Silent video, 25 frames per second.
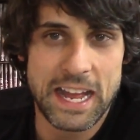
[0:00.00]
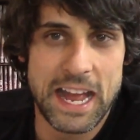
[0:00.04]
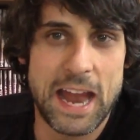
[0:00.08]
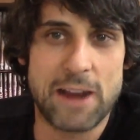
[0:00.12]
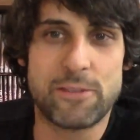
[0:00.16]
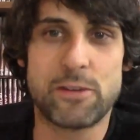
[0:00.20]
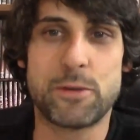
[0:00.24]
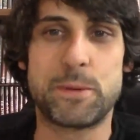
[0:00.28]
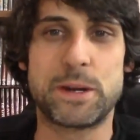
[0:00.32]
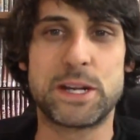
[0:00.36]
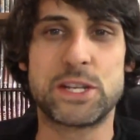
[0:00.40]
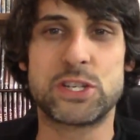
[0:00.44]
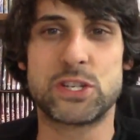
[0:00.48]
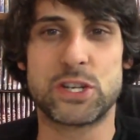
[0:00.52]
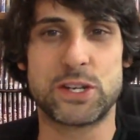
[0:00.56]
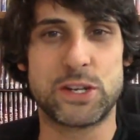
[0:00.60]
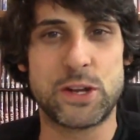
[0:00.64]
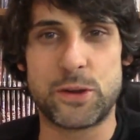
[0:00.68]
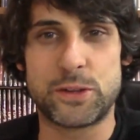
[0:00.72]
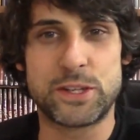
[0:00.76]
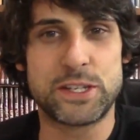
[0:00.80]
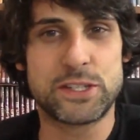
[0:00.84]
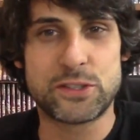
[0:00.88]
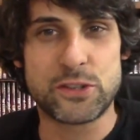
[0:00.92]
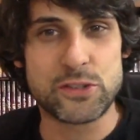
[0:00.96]
Everybody should
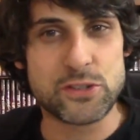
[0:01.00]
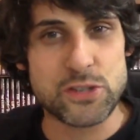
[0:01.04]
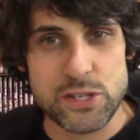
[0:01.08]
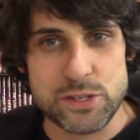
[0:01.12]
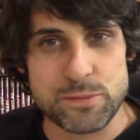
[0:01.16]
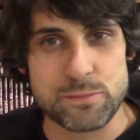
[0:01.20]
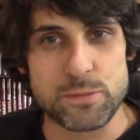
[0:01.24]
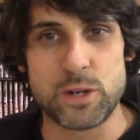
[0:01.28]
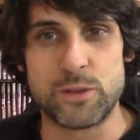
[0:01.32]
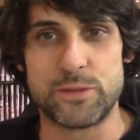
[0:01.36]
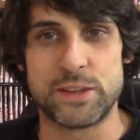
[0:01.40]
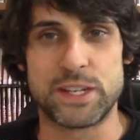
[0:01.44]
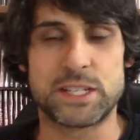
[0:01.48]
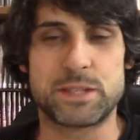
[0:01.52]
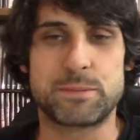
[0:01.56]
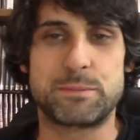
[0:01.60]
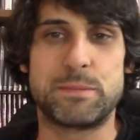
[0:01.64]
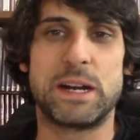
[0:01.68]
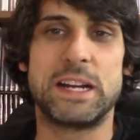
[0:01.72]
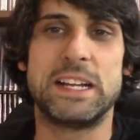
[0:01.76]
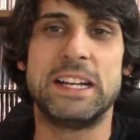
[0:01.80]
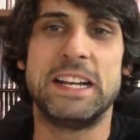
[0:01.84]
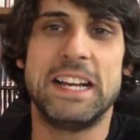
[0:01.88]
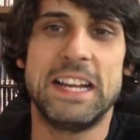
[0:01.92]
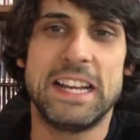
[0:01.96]
know these are just movies.
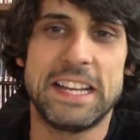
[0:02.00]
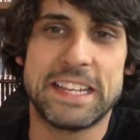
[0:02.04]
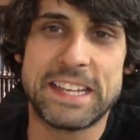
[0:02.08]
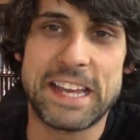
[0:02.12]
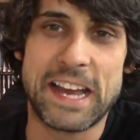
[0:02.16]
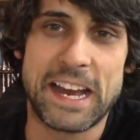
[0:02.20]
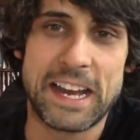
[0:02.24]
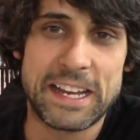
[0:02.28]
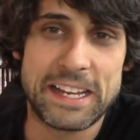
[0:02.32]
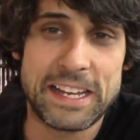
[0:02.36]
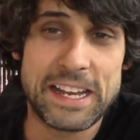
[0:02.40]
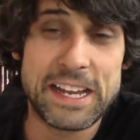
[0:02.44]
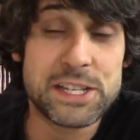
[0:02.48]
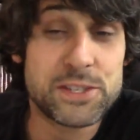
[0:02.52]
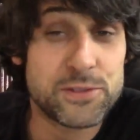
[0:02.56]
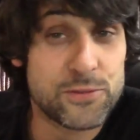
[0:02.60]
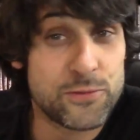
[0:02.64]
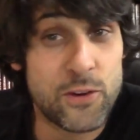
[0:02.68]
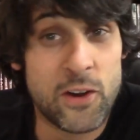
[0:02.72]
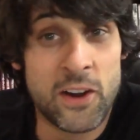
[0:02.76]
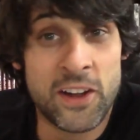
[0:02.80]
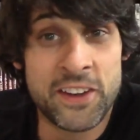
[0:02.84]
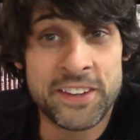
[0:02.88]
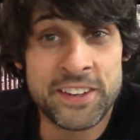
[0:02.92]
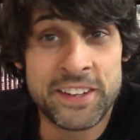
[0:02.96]
But yeah, it's
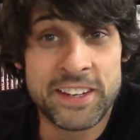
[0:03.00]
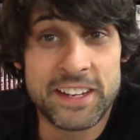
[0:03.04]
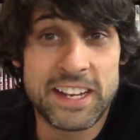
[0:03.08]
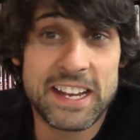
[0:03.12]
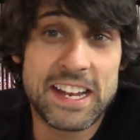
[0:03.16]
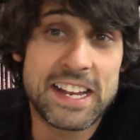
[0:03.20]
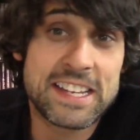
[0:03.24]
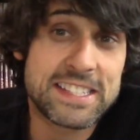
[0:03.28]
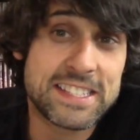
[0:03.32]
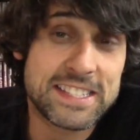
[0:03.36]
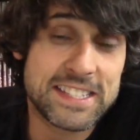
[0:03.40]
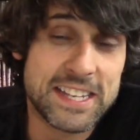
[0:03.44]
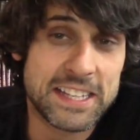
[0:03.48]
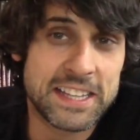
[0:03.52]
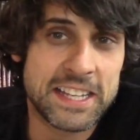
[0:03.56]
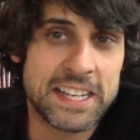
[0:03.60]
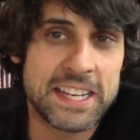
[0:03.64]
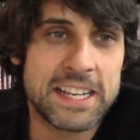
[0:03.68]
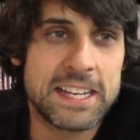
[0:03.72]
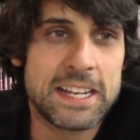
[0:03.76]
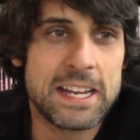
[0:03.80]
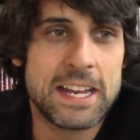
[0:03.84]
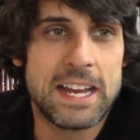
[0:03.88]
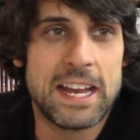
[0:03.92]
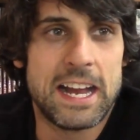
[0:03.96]
fun. It's
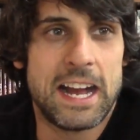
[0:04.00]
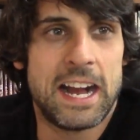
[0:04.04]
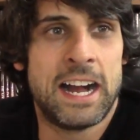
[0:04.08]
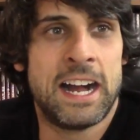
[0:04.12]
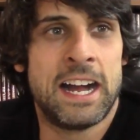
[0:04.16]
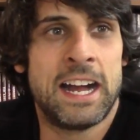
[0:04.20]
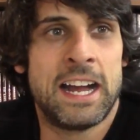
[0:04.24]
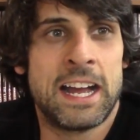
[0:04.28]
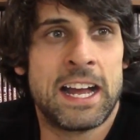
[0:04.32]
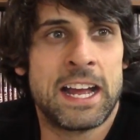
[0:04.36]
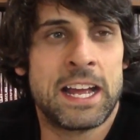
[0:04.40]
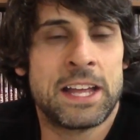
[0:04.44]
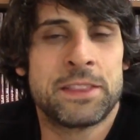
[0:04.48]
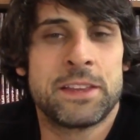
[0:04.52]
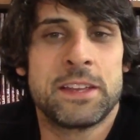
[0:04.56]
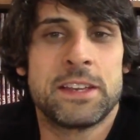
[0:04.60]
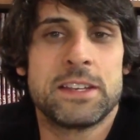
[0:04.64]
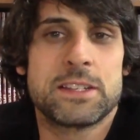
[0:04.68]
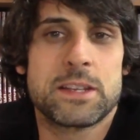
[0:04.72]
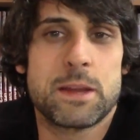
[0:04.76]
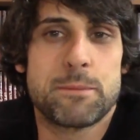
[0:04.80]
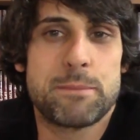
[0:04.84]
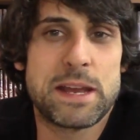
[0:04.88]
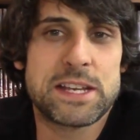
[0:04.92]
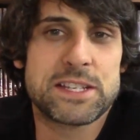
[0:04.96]
silly, uh, and
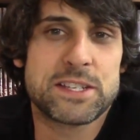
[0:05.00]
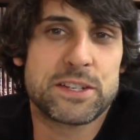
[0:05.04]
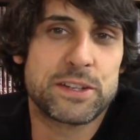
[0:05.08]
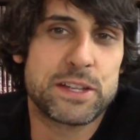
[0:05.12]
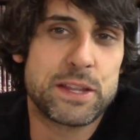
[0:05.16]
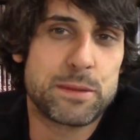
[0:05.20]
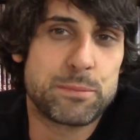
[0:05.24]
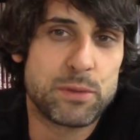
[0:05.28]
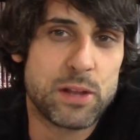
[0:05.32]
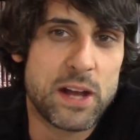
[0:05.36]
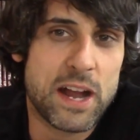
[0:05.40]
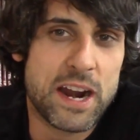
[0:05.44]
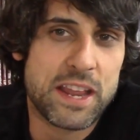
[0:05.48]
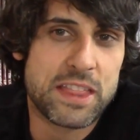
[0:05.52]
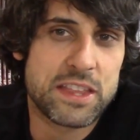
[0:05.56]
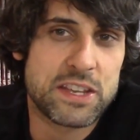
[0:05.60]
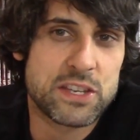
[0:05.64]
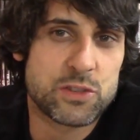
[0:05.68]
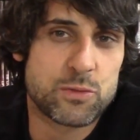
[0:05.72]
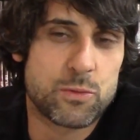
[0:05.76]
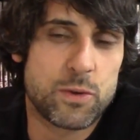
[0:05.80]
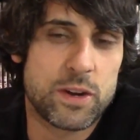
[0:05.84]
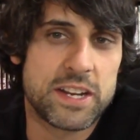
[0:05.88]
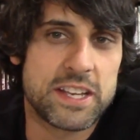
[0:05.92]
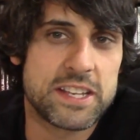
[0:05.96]
these basically the plot of
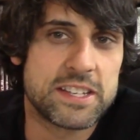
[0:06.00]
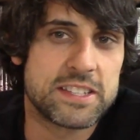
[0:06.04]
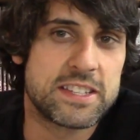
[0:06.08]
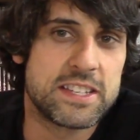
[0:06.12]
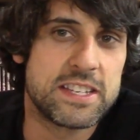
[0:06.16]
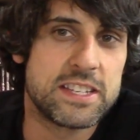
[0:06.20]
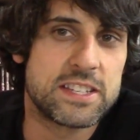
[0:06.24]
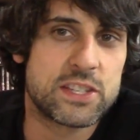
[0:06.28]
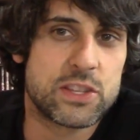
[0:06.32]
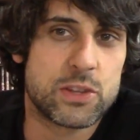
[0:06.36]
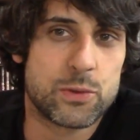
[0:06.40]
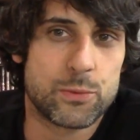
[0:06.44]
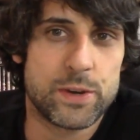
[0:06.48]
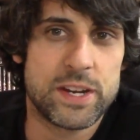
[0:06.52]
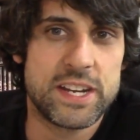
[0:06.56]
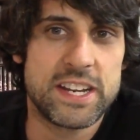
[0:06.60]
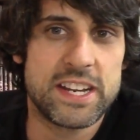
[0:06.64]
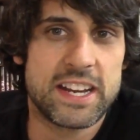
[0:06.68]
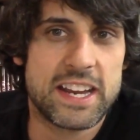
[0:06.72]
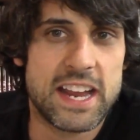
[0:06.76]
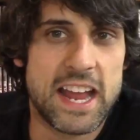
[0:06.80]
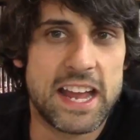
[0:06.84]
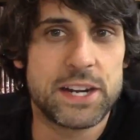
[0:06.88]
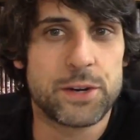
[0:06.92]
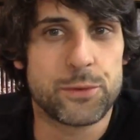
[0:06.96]
this one is these
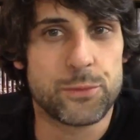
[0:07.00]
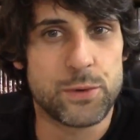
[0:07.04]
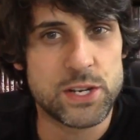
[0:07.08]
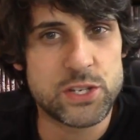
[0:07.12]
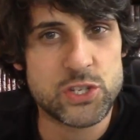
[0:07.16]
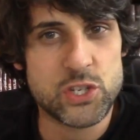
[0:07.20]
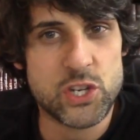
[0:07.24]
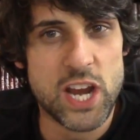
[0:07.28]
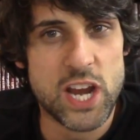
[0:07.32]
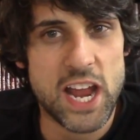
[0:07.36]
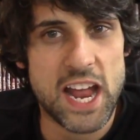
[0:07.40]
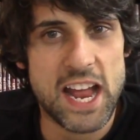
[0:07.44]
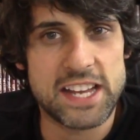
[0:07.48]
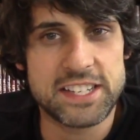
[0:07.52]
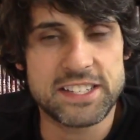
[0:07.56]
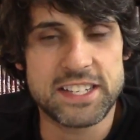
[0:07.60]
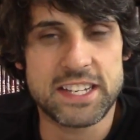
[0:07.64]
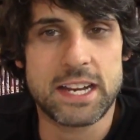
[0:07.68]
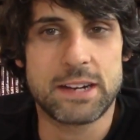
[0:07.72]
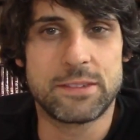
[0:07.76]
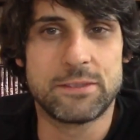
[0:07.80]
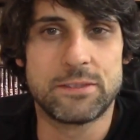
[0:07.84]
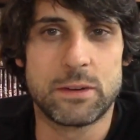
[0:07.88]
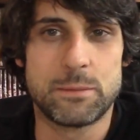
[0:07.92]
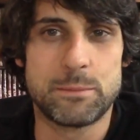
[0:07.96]
three kind of rich guys that
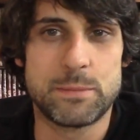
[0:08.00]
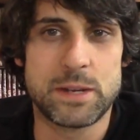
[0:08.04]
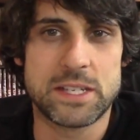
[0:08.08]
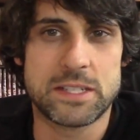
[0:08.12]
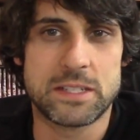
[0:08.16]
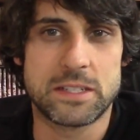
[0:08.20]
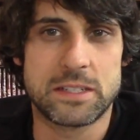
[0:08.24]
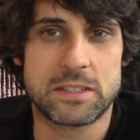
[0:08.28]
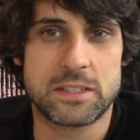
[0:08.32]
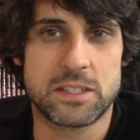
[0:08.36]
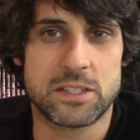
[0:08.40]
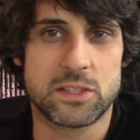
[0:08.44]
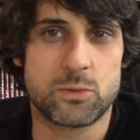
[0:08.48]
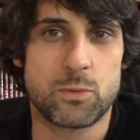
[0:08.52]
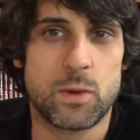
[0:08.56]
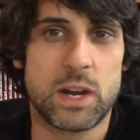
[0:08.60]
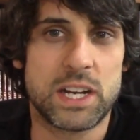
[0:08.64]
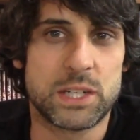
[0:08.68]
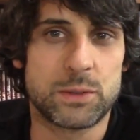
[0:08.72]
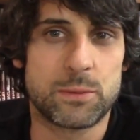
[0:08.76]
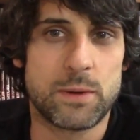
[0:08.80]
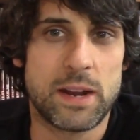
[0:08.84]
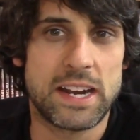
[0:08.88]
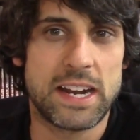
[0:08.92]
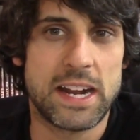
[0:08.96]
come from businesses
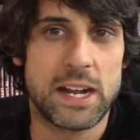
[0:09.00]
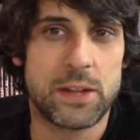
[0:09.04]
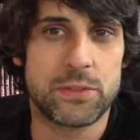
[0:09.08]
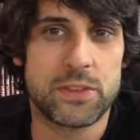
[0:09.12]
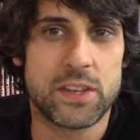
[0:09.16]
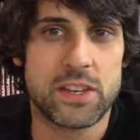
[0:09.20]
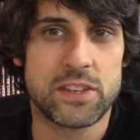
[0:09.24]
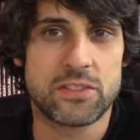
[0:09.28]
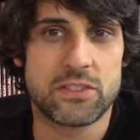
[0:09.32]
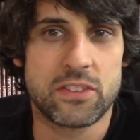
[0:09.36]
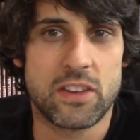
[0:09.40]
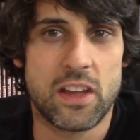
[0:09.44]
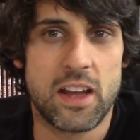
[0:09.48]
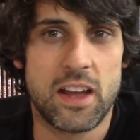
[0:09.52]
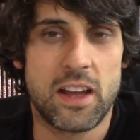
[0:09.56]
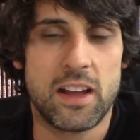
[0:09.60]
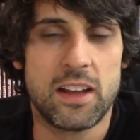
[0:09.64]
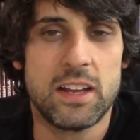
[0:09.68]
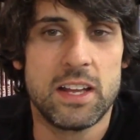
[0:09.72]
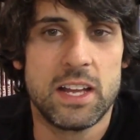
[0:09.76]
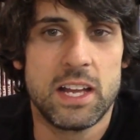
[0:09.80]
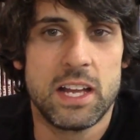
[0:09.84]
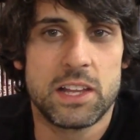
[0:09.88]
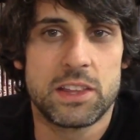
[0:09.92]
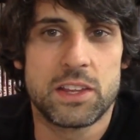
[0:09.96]
want to rent out this uh,
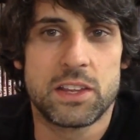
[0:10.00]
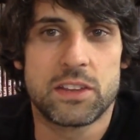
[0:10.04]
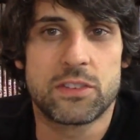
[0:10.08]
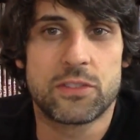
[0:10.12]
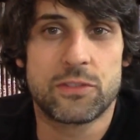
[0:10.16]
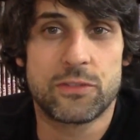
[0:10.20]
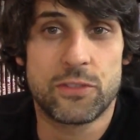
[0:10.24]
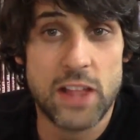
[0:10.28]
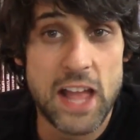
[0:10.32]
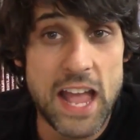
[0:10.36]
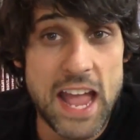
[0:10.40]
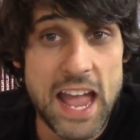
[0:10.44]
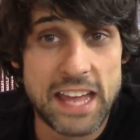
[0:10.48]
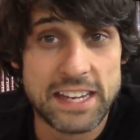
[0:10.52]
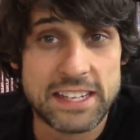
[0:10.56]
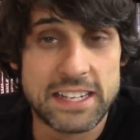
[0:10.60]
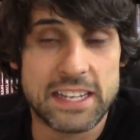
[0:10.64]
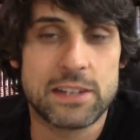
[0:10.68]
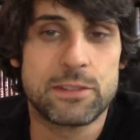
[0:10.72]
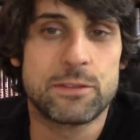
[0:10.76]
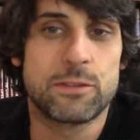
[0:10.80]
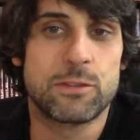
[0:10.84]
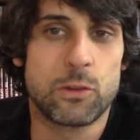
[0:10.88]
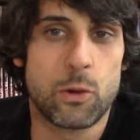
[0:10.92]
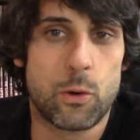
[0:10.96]
this flat
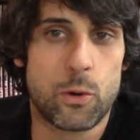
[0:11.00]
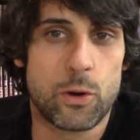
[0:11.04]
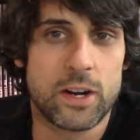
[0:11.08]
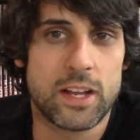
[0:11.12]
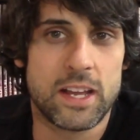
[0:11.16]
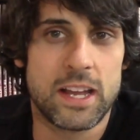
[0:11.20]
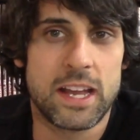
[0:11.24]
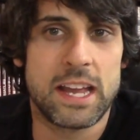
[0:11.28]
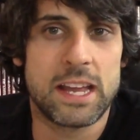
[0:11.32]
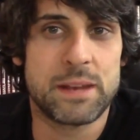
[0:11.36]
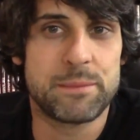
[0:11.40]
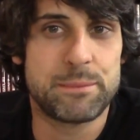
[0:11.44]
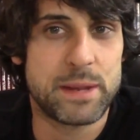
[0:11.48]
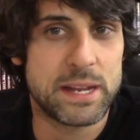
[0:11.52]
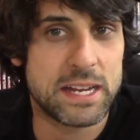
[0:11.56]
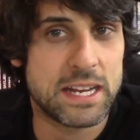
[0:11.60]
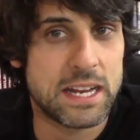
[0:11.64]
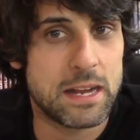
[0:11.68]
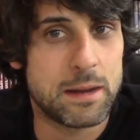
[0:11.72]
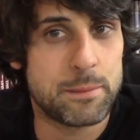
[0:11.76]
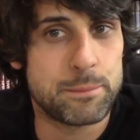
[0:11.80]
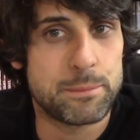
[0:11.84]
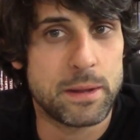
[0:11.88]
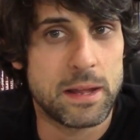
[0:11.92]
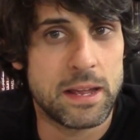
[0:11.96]
in Florida and pick
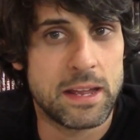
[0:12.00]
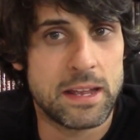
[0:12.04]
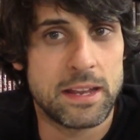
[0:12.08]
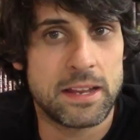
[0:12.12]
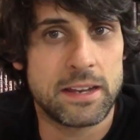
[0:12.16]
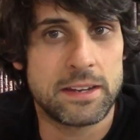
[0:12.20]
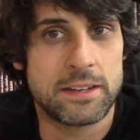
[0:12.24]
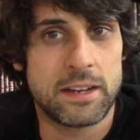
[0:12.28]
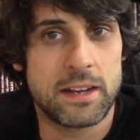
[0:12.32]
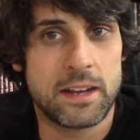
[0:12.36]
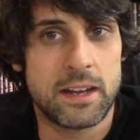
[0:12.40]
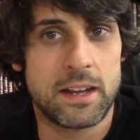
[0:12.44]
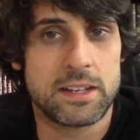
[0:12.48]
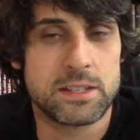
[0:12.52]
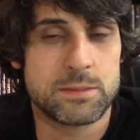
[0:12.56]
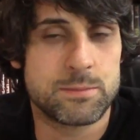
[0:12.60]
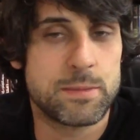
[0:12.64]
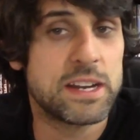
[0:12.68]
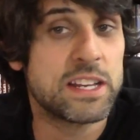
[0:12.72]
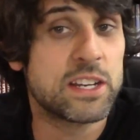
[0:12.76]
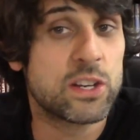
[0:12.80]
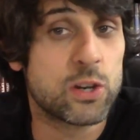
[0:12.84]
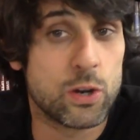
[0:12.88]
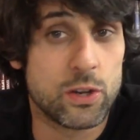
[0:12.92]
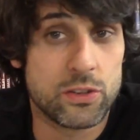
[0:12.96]
up and uh, as
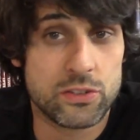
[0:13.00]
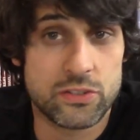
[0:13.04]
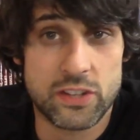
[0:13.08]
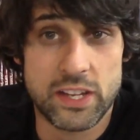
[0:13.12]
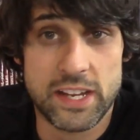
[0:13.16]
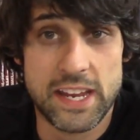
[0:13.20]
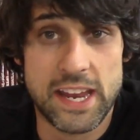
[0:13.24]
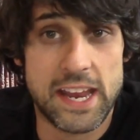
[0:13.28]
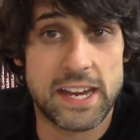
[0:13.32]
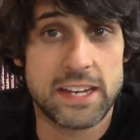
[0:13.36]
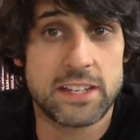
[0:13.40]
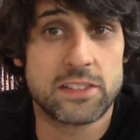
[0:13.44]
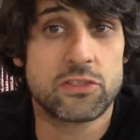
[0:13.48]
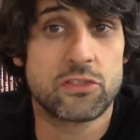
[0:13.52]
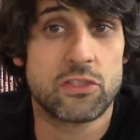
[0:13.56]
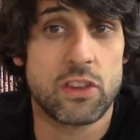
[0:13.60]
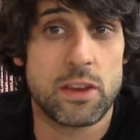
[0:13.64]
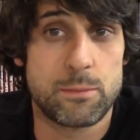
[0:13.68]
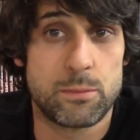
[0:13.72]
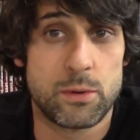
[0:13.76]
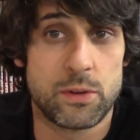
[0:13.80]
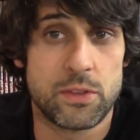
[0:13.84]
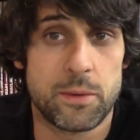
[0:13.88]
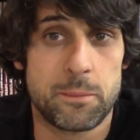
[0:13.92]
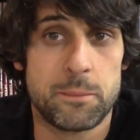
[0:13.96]
many girls as they can and
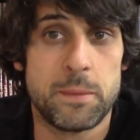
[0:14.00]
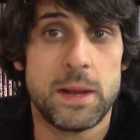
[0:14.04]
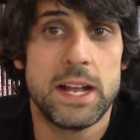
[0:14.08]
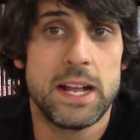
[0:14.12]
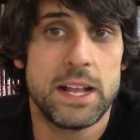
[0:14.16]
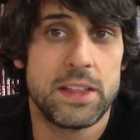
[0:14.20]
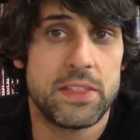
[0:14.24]
sleep with them.